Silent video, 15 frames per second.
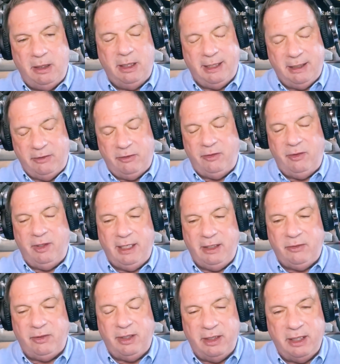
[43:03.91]
United
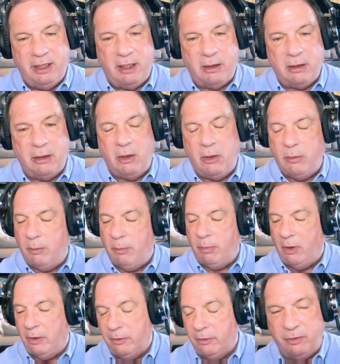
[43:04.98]
States, and then our global
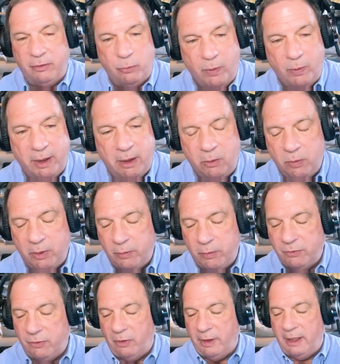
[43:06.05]
partners as well, where we're
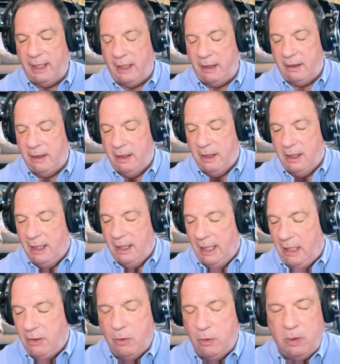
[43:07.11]
starting out
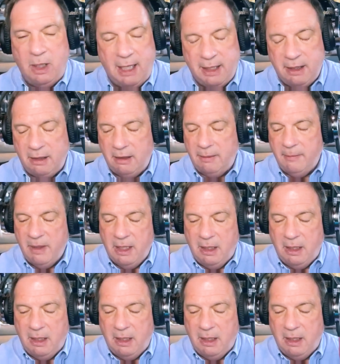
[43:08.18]
in Uganda.